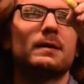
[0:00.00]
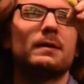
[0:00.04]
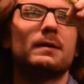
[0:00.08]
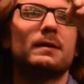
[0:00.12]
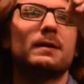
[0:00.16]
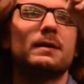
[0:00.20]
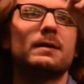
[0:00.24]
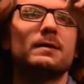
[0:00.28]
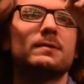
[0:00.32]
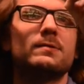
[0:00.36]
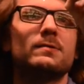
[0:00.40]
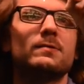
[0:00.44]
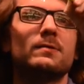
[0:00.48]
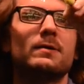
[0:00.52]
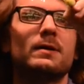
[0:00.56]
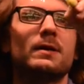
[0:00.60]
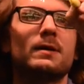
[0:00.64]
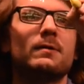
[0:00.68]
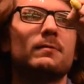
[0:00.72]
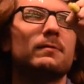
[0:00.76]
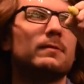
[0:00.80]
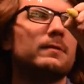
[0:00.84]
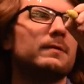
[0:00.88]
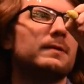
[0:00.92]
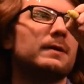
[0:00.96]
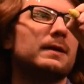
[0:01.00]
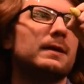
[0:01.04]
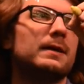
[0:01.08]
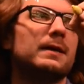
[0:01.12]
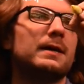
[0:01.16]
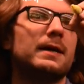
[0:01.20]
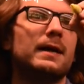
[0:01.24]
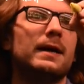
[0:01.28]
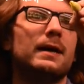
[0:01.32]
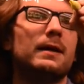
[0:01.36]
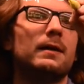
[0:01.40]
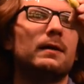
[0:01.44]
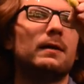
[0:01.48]
less or equal than
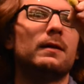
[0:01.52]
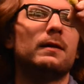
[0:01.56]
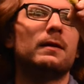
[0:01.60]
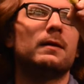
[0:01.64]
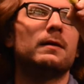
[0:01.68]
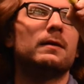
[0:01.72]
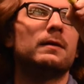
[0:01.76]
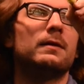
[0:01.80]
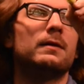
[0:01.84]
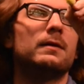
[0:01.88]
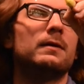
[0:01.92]
l